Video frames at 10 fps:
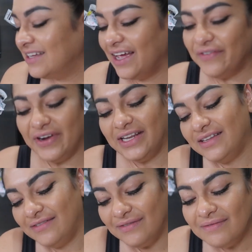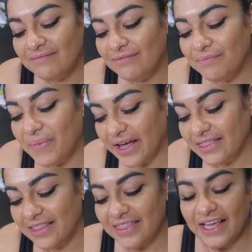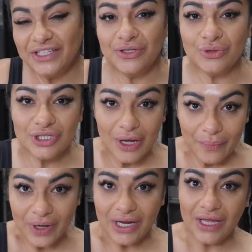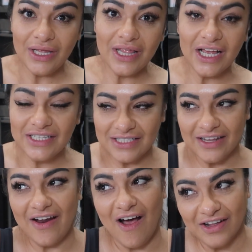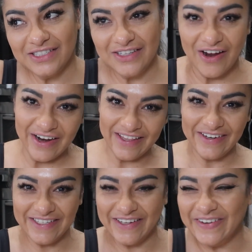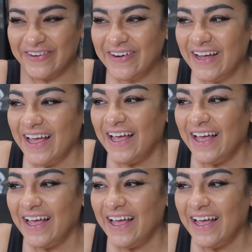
Every month they choose somebody that's an all-star in their school